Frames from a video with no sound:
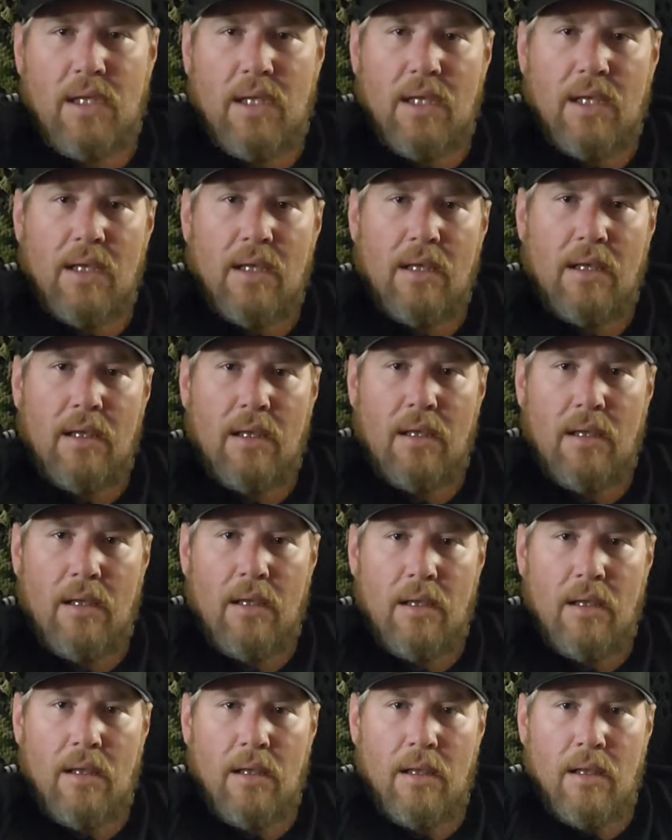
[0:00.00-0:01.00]
the
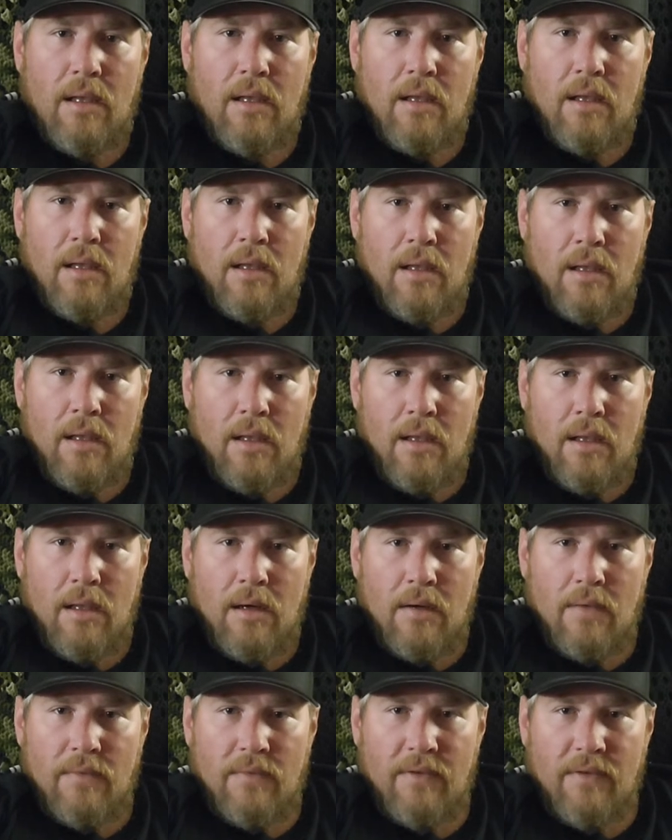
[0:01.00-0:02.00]

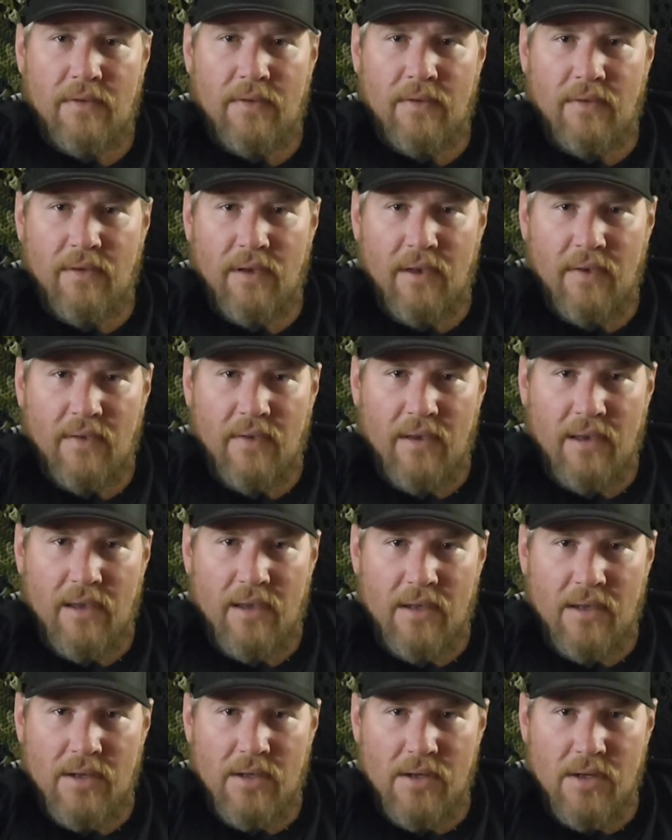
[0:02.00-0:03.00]
155
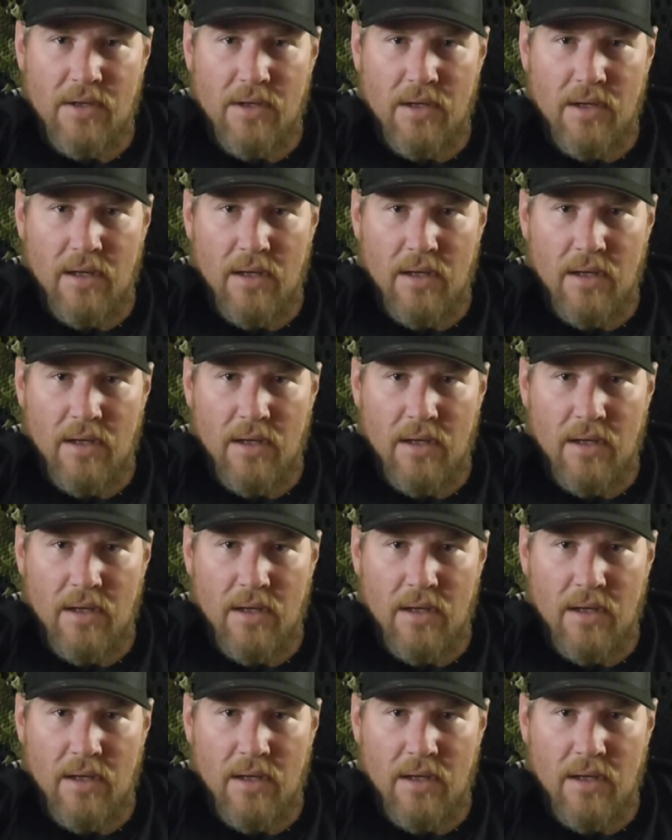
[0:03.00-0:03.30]
inch?